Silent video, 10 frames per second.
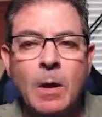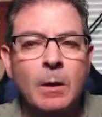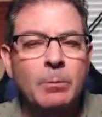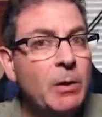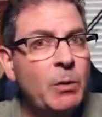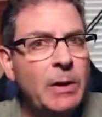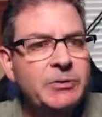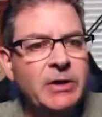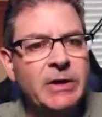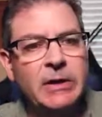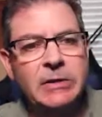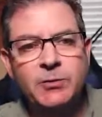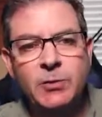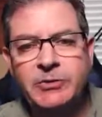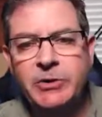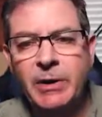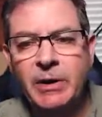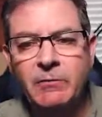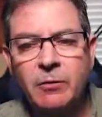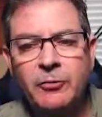My website is Winston
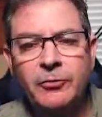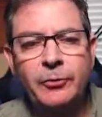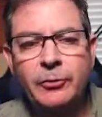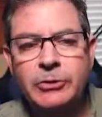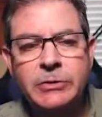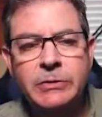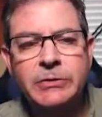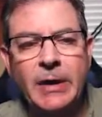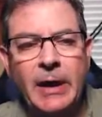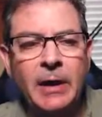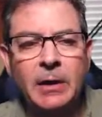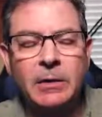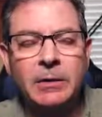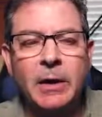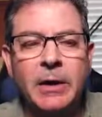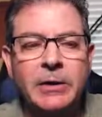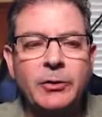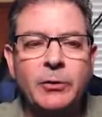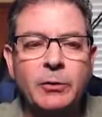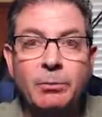Behavioral Solutions, and I
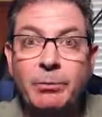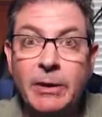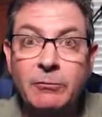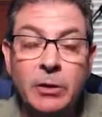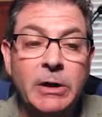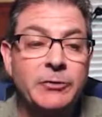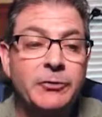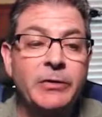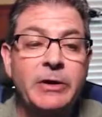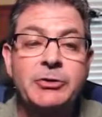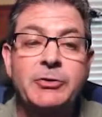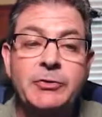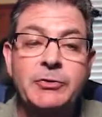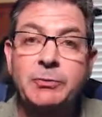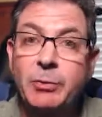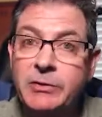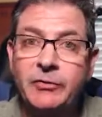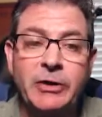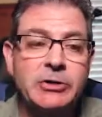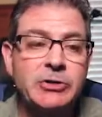do behavioral consultations,
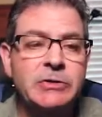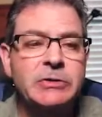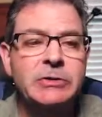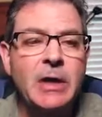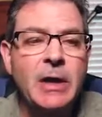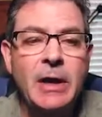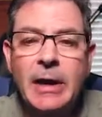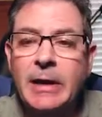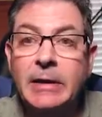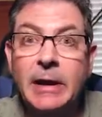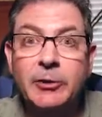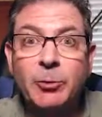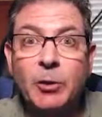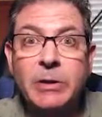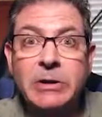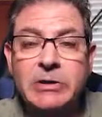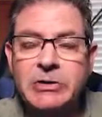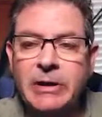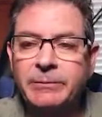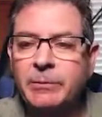presentations, and expert
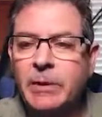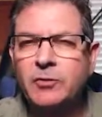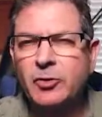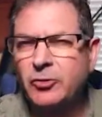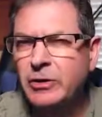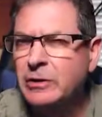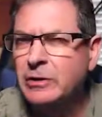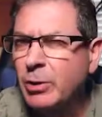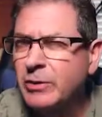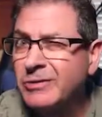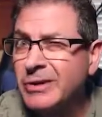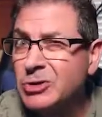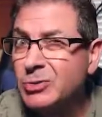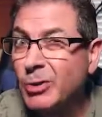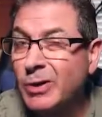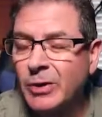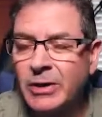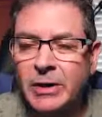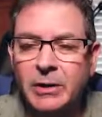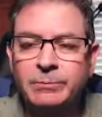witnessing. So you're seeing the presentation part right
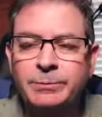now.